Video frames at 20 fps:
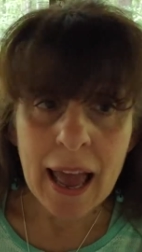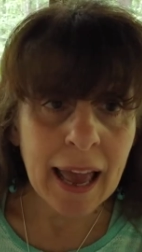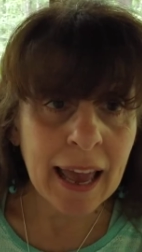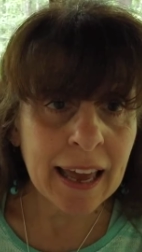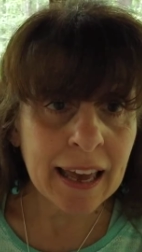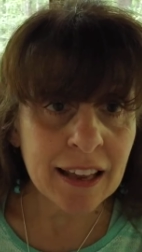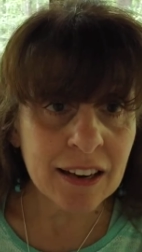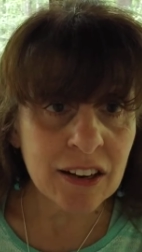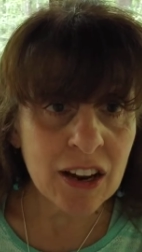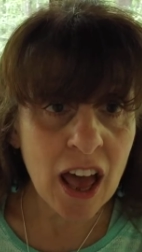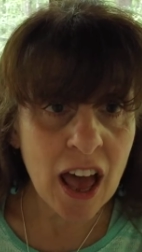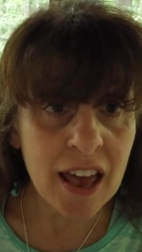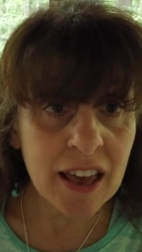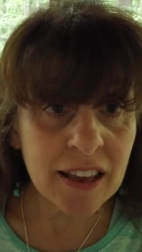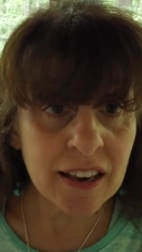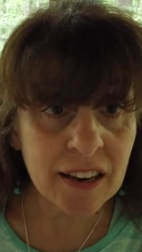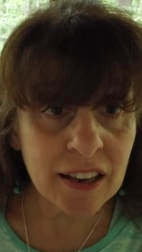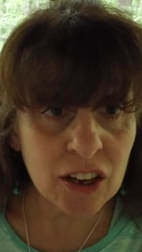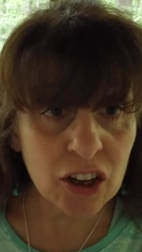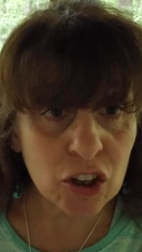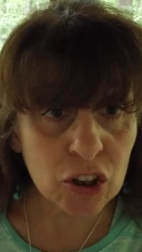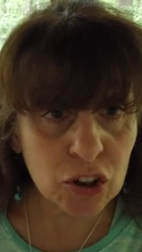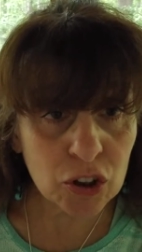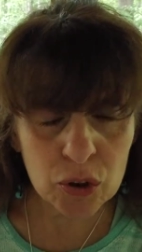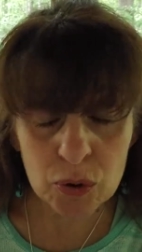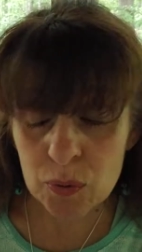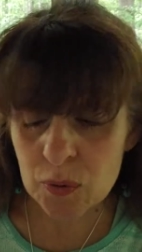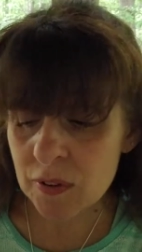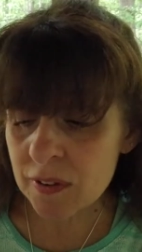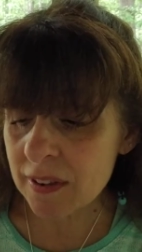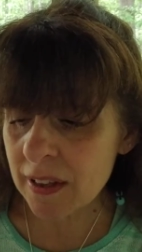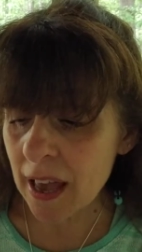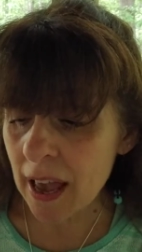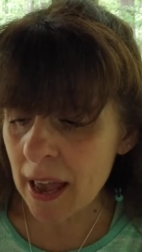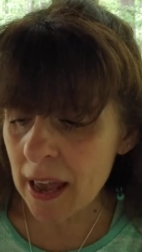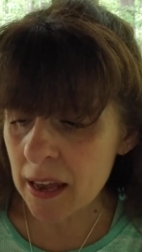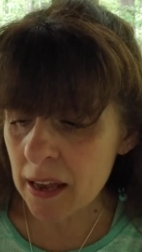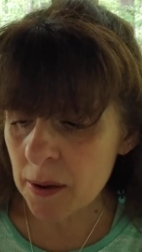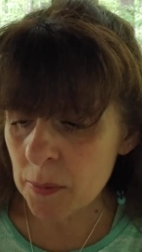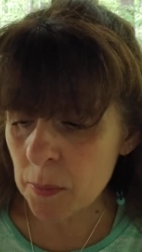And it includes
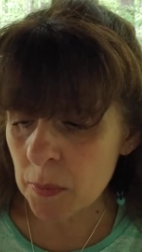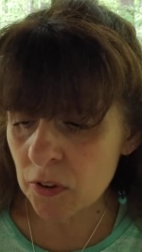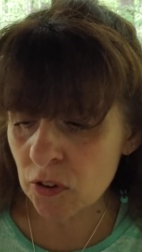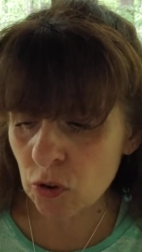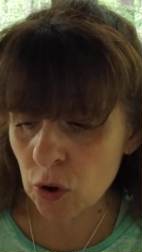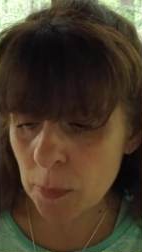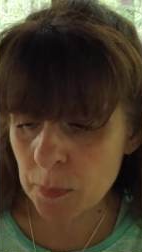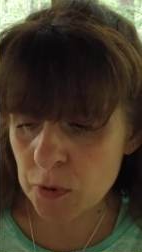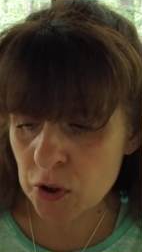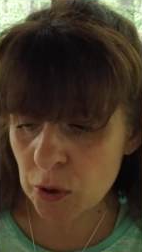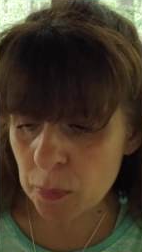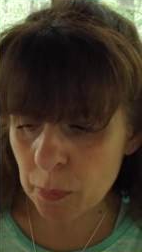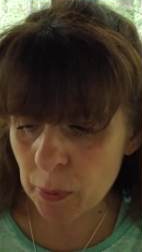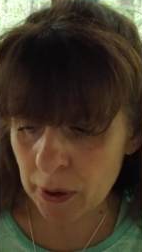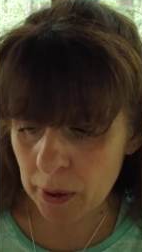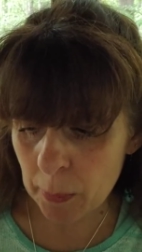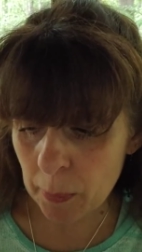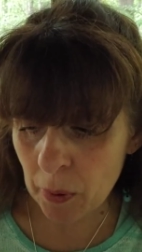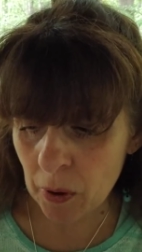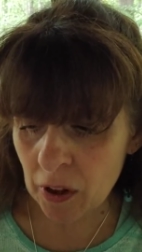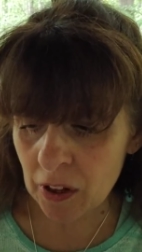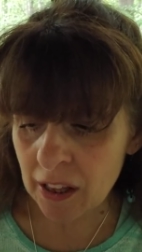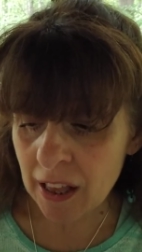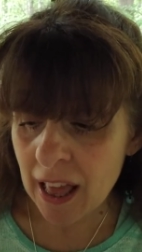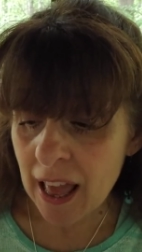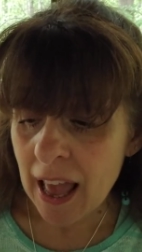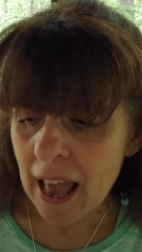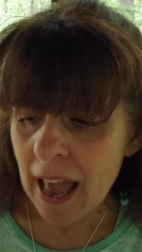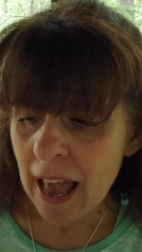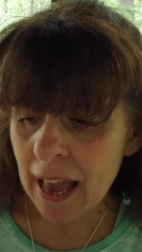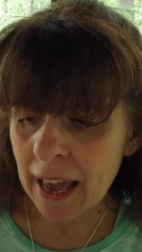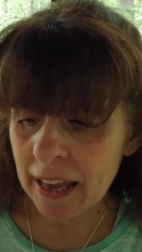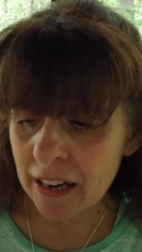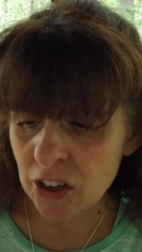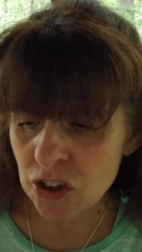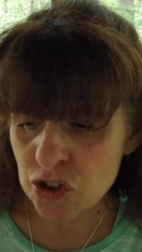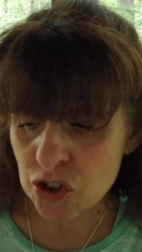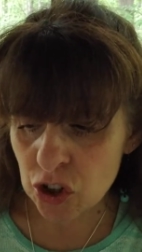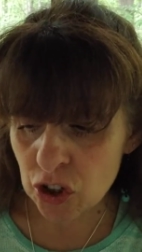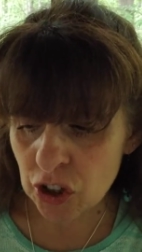a scripture printable and
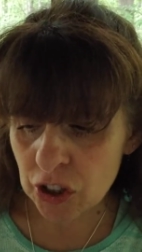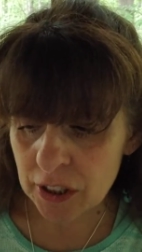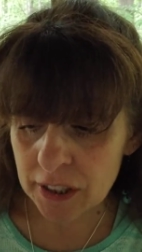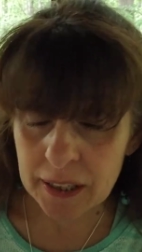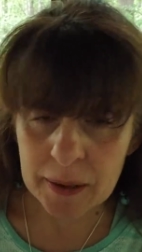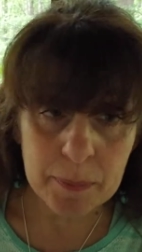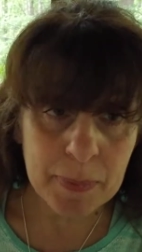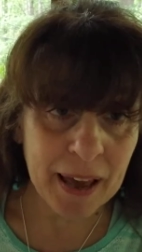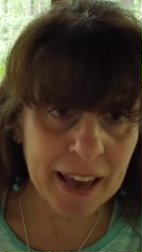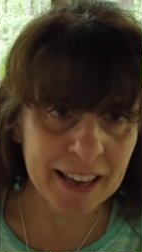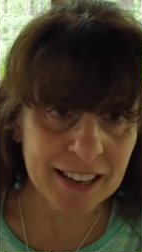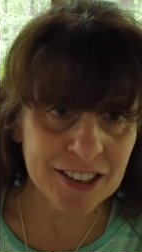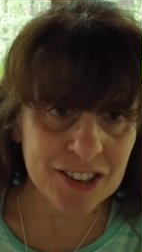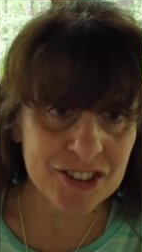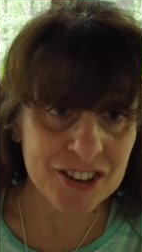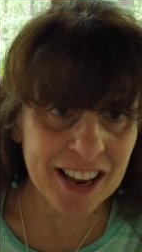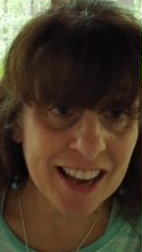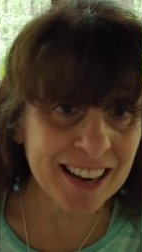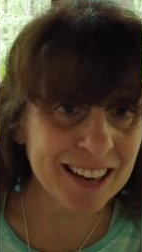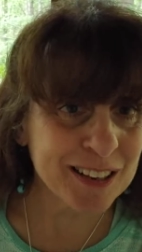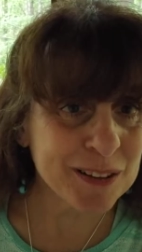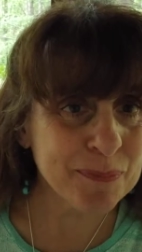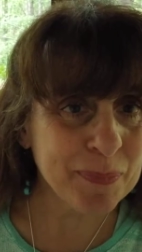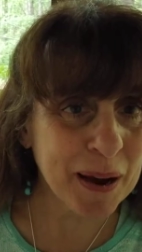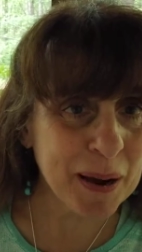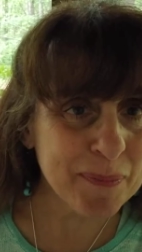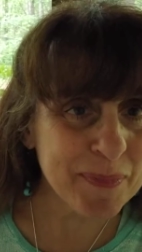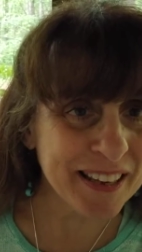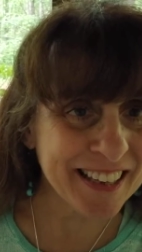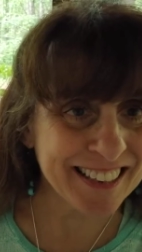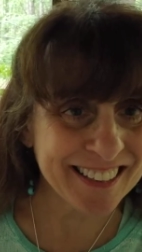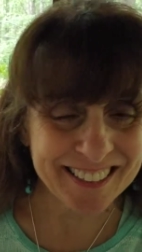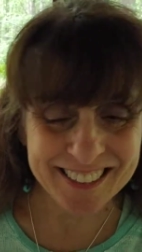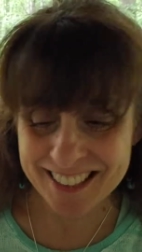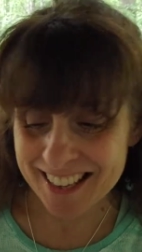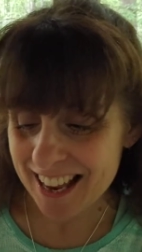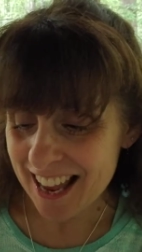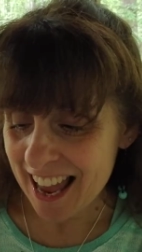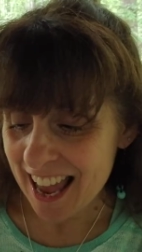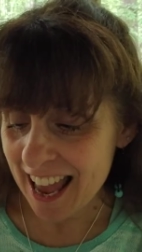a journaling page. And it's by me
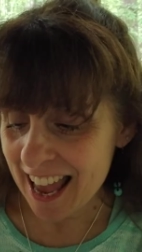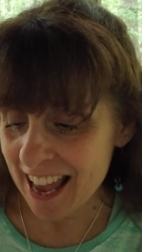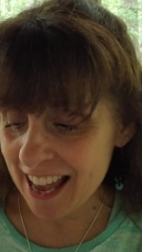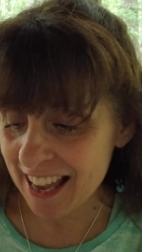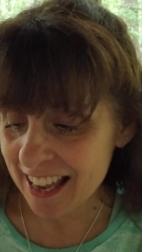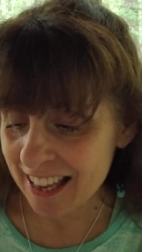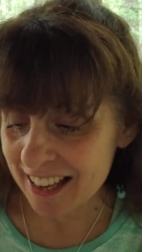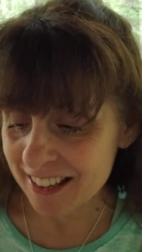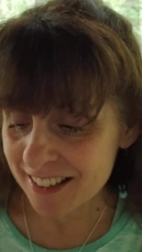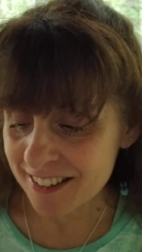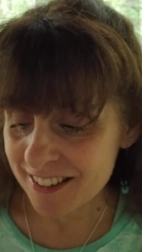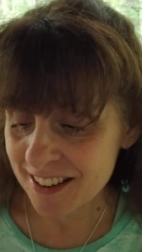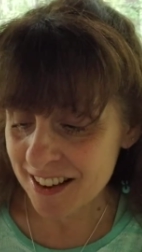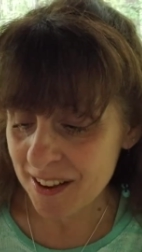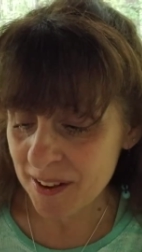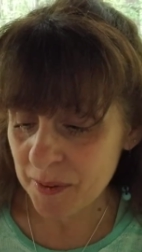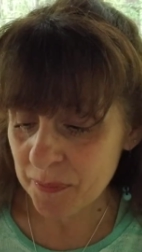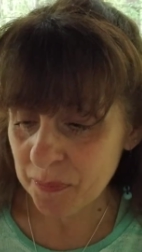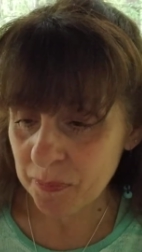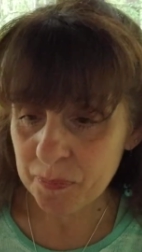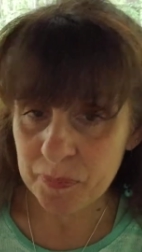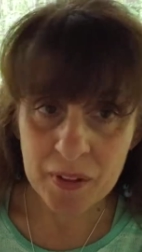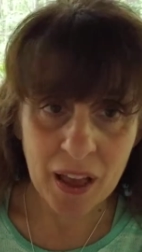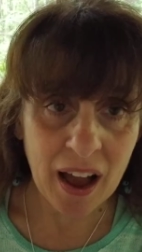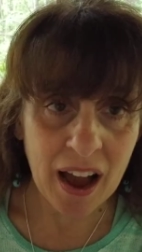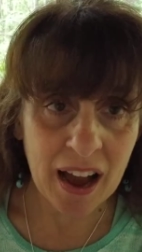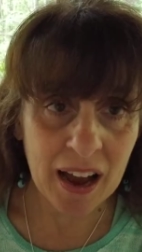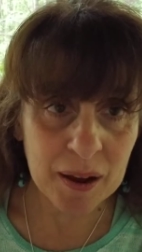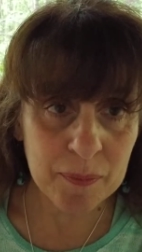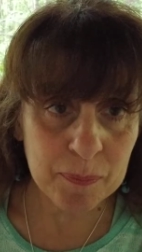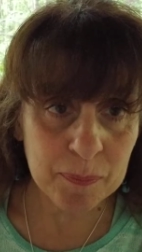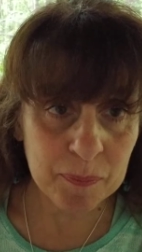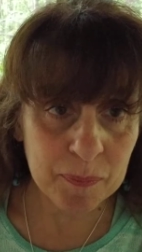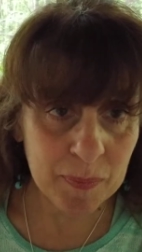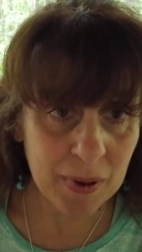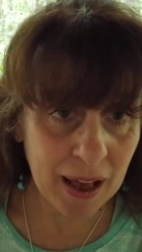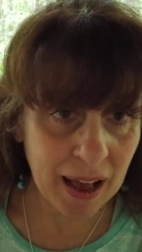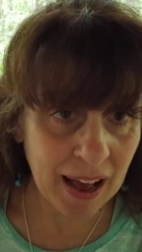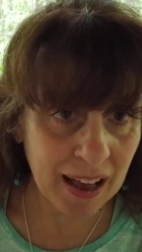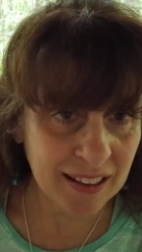and I
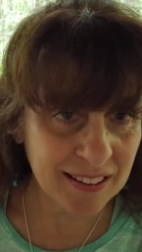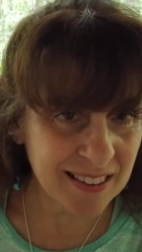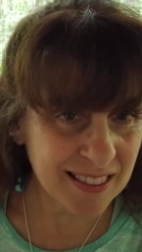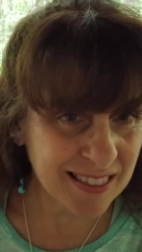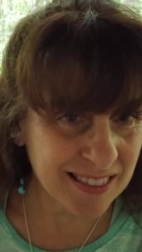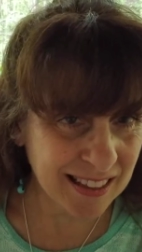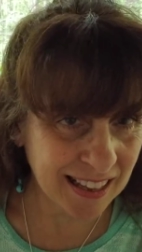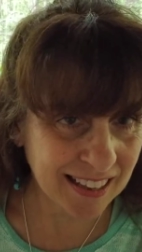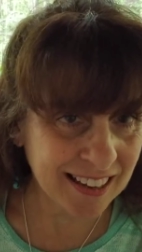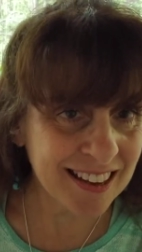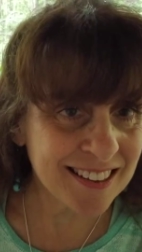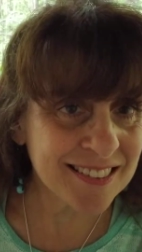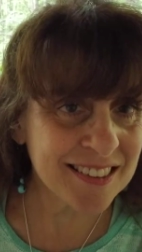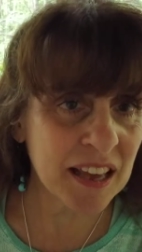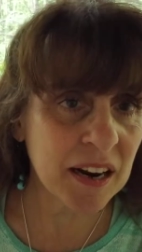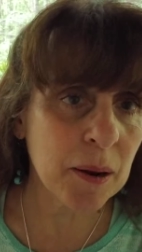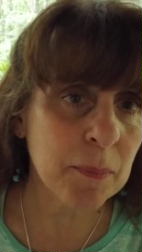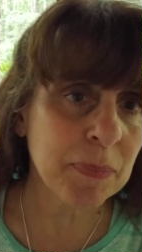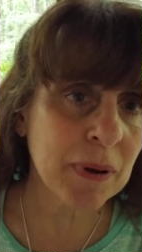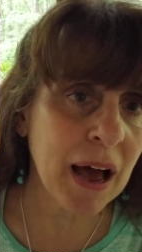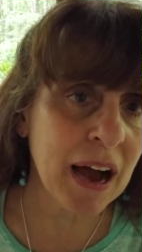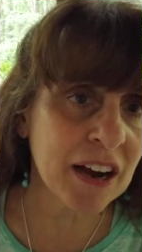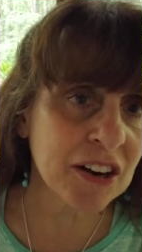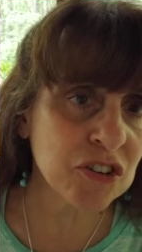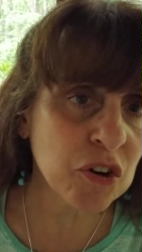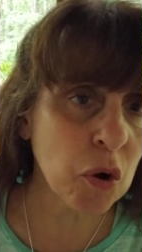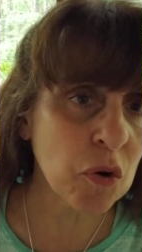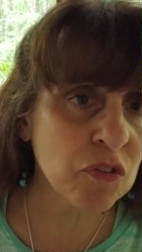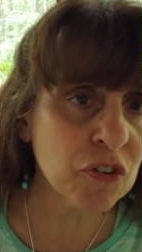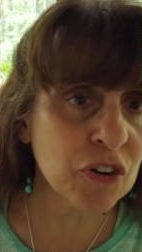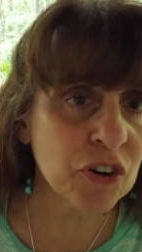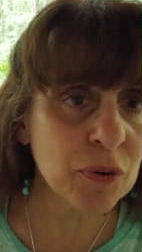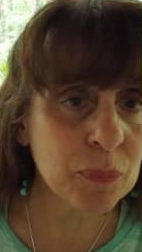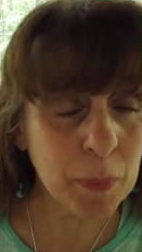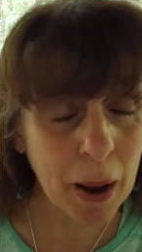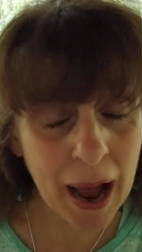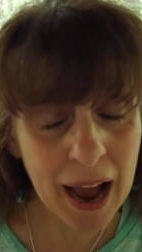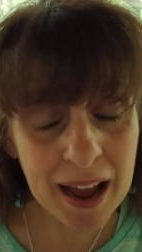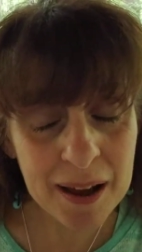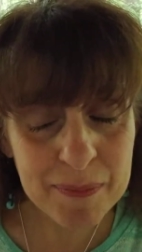I think I said I blogged over
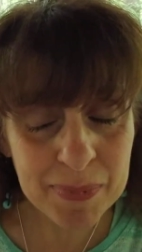I